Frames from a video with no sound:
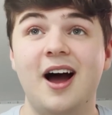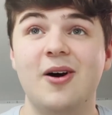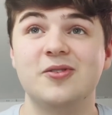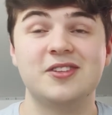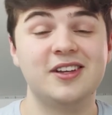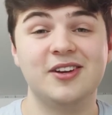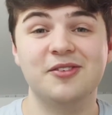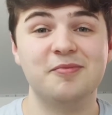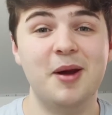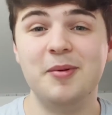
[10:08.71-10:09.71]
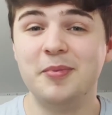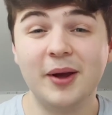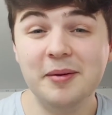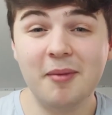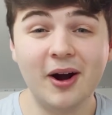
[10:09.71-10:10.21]
I was thinking of maybe
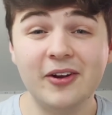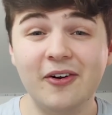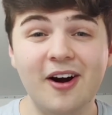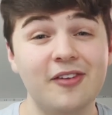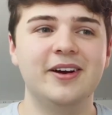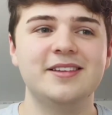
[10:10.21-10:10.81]
playing Minecraft.